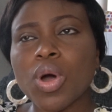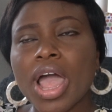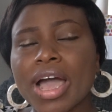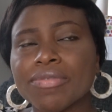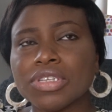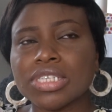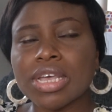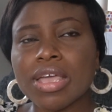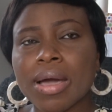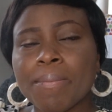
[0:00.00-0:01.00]
I have to
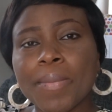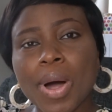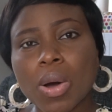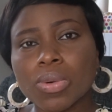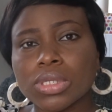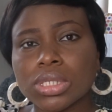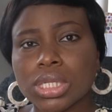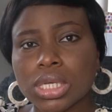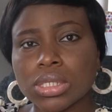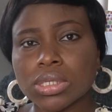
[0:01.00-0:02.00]
say about
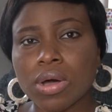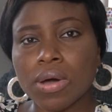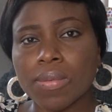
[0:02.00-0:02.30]
this